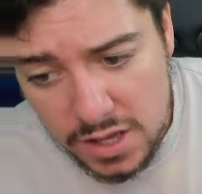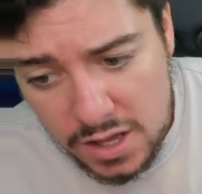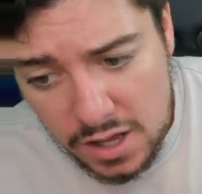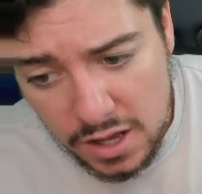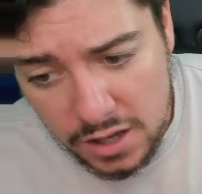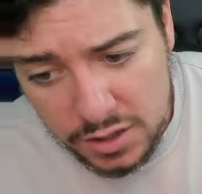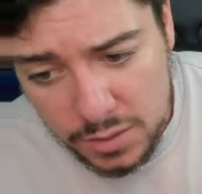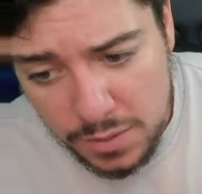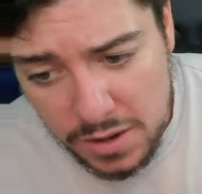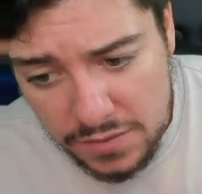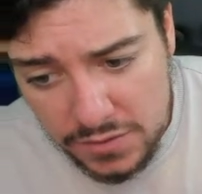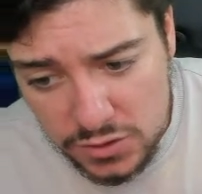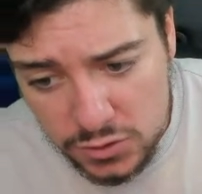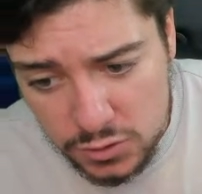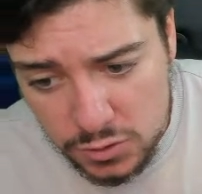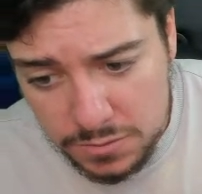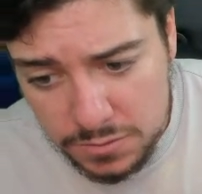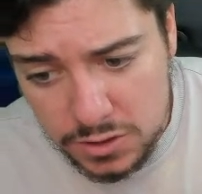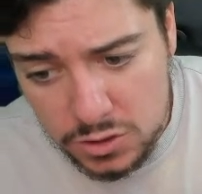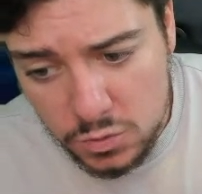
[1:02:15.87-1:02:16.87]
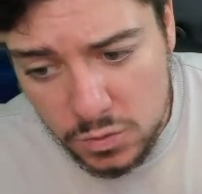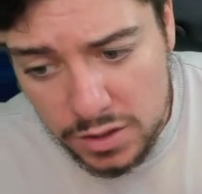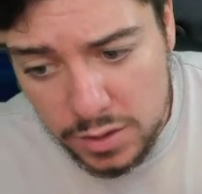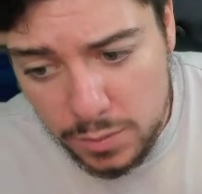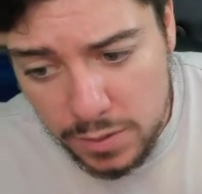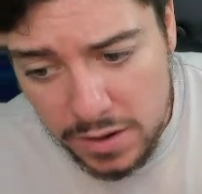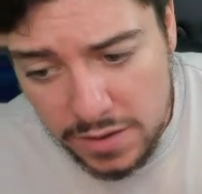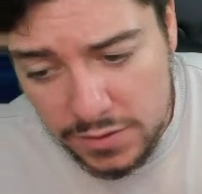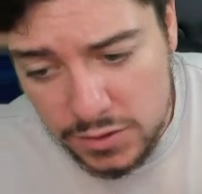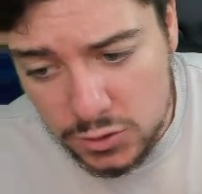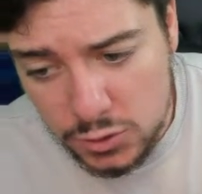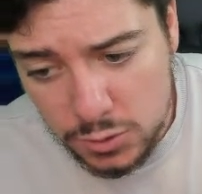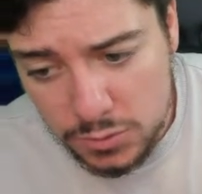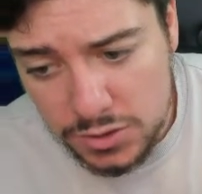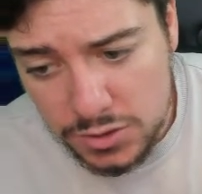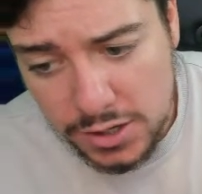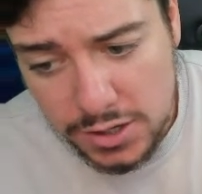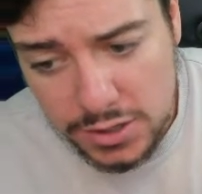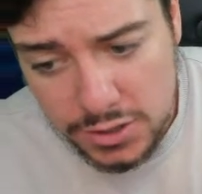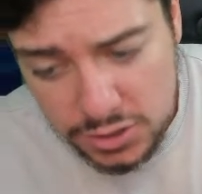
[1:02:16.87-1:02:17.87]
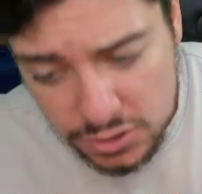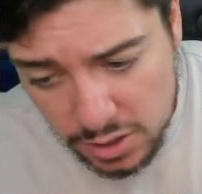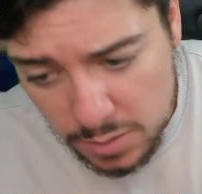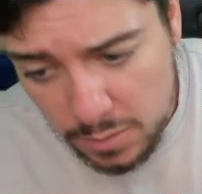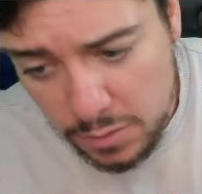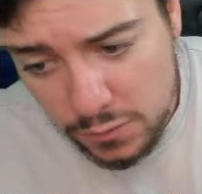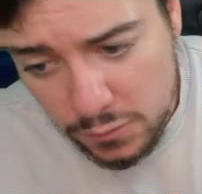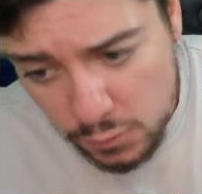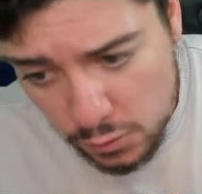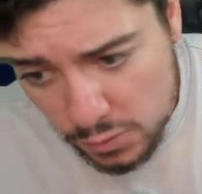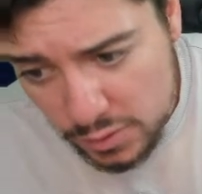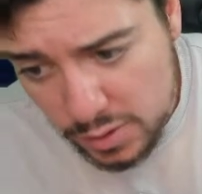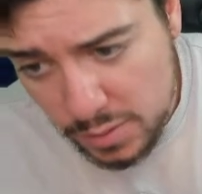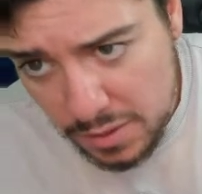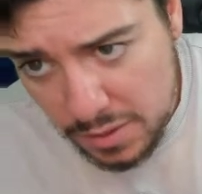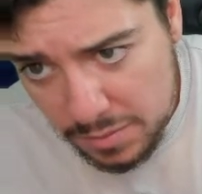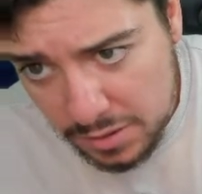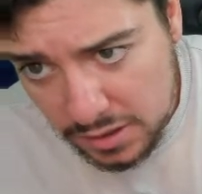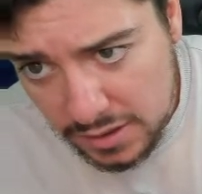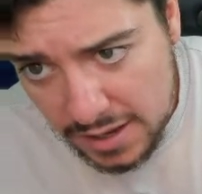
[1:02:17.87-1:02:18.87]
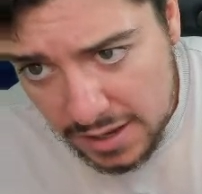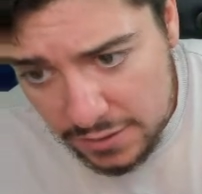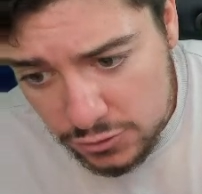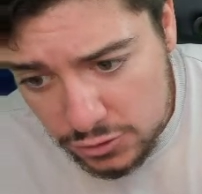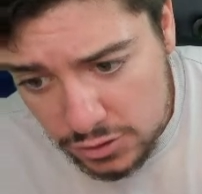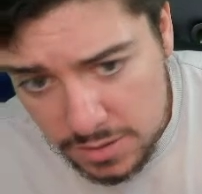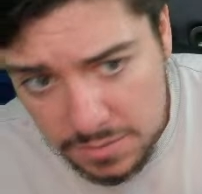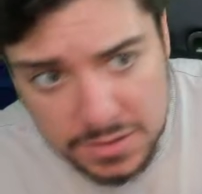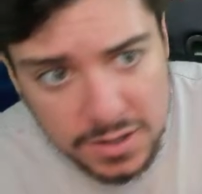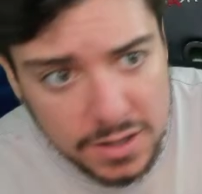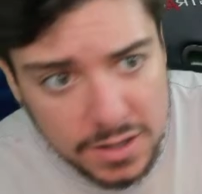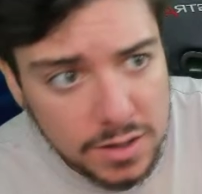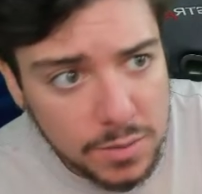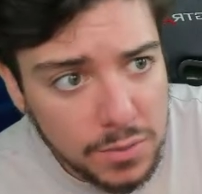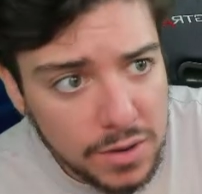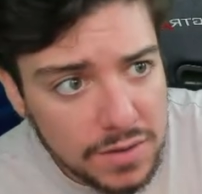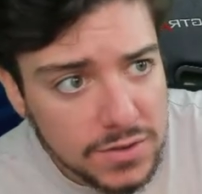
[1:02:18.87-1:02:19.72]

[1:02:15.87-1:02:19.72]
On the private Zooms as well, the private Zooms are going to start before the public live streams, and on the private